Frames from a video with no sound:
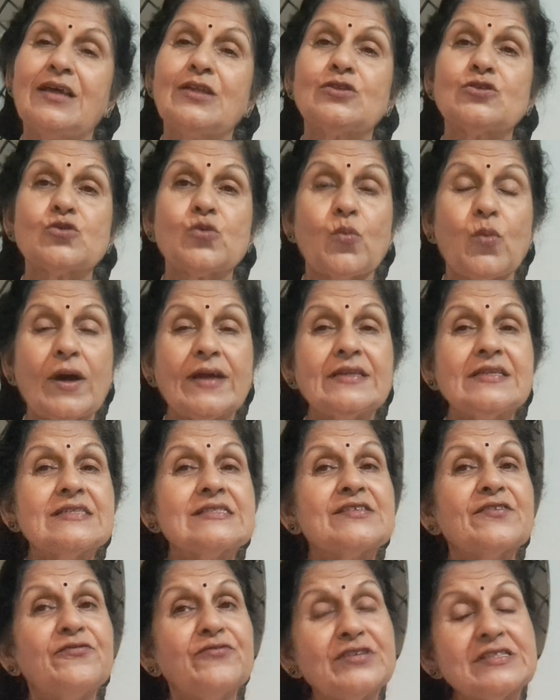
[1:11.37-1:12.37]
So one
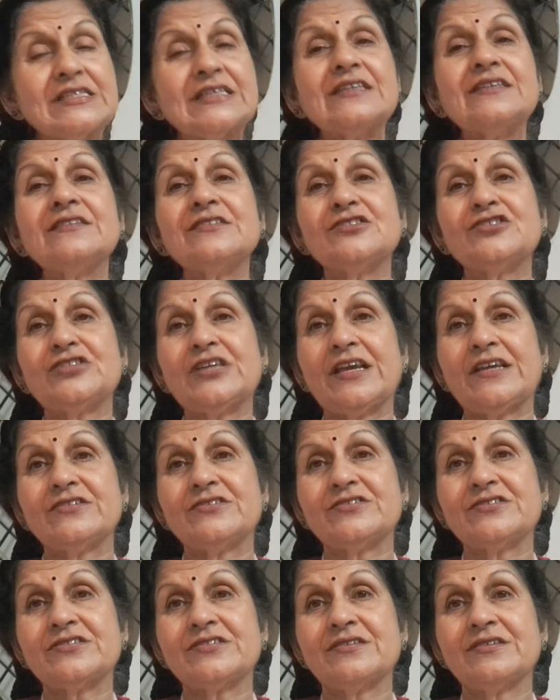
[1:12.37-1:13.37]
is the physical
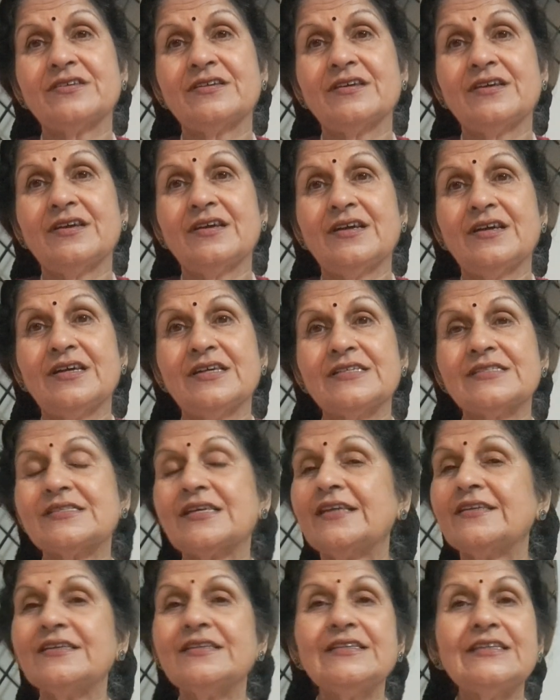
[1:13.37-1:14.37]
change.
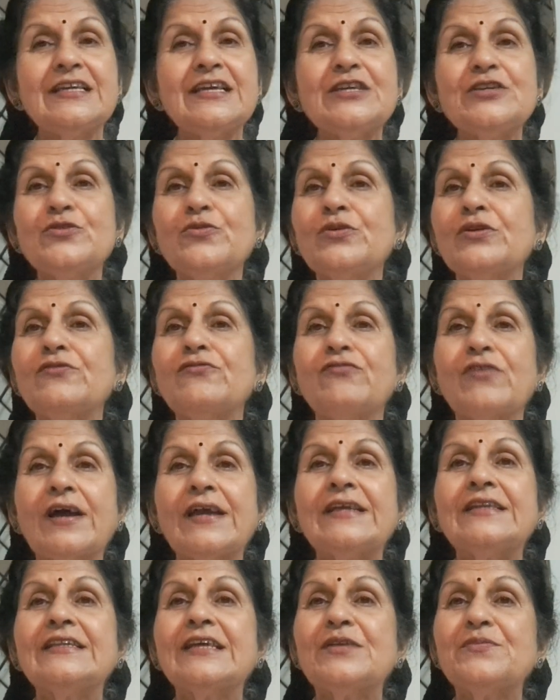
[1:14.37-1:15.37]
Suddenly you will
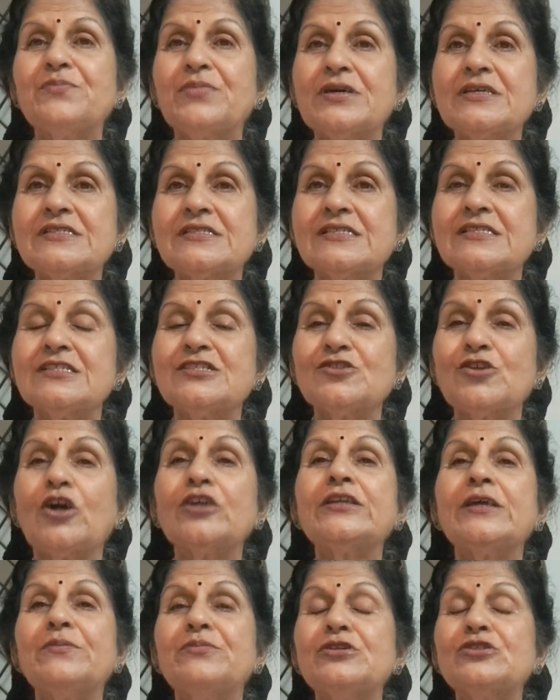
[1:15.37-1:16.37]
find that person is
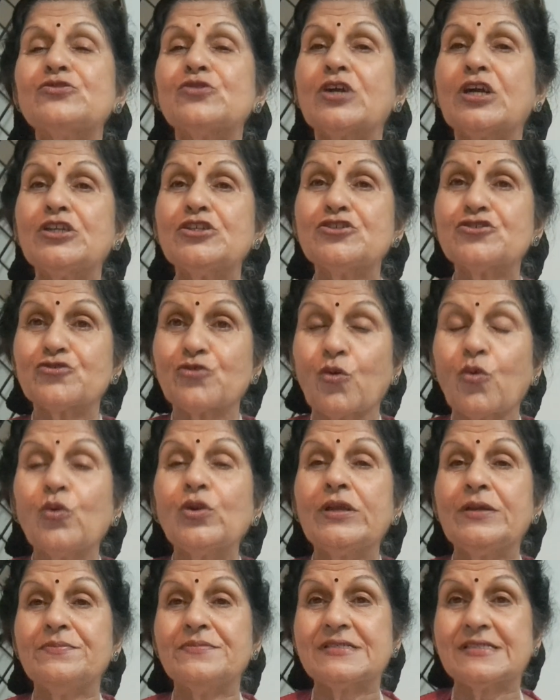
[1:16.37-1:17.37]
not able to control
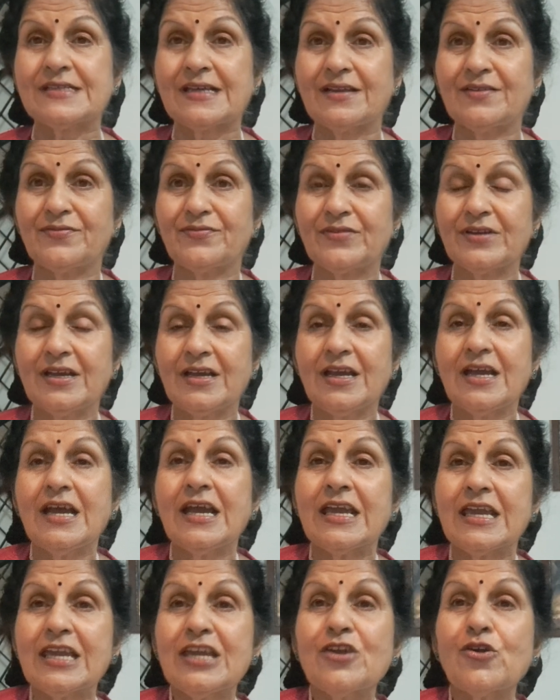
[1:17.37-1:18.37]
himself,
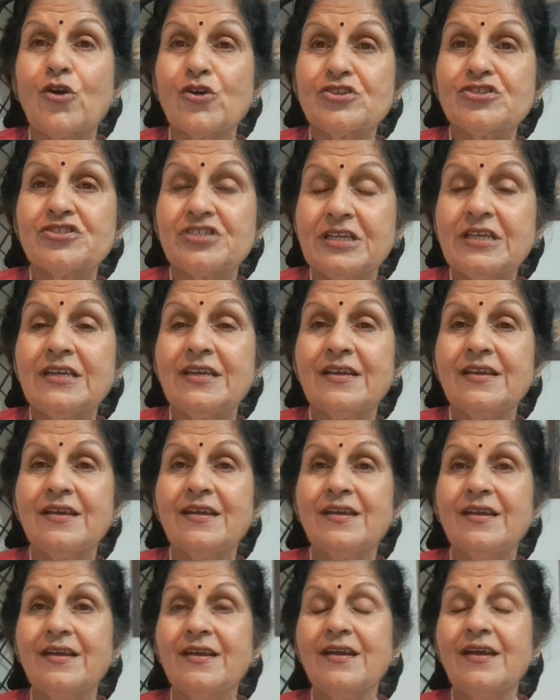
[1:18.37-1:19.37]
he or she.
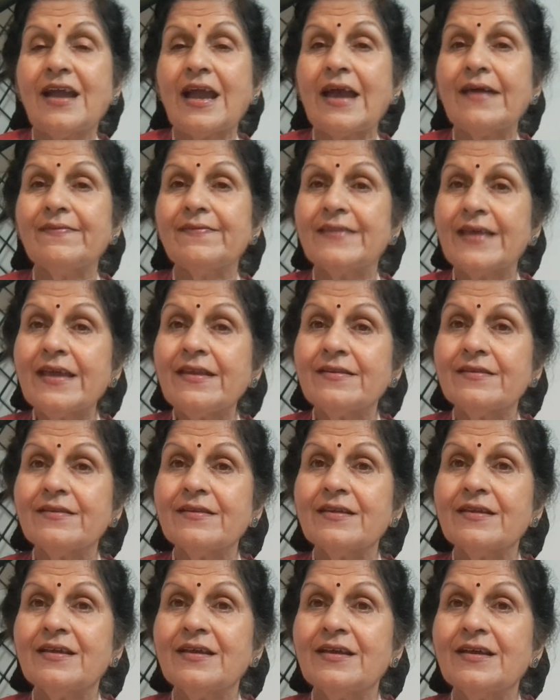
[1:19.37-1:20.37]
And
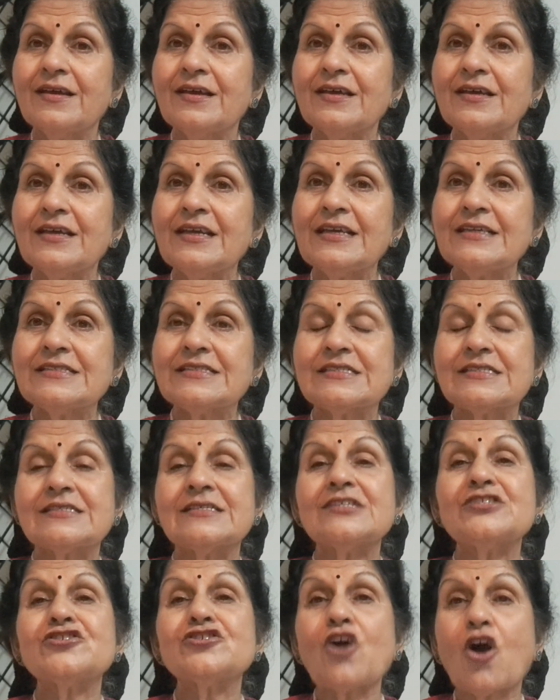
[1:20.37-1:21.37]
then it's
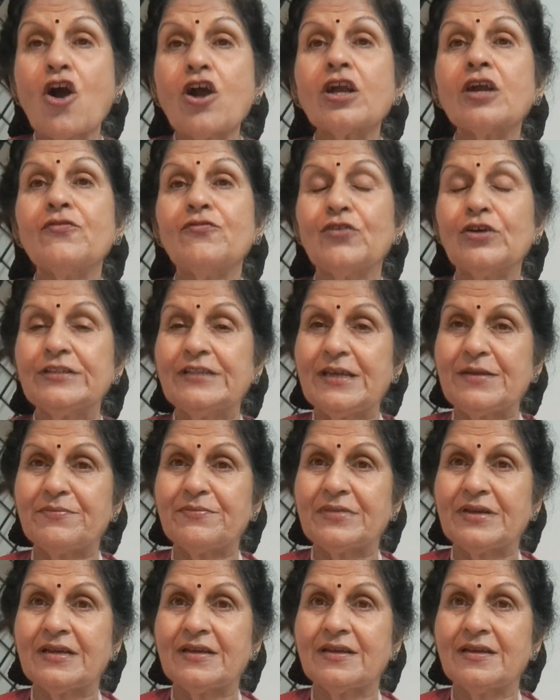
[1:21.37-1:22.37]
a shock for them.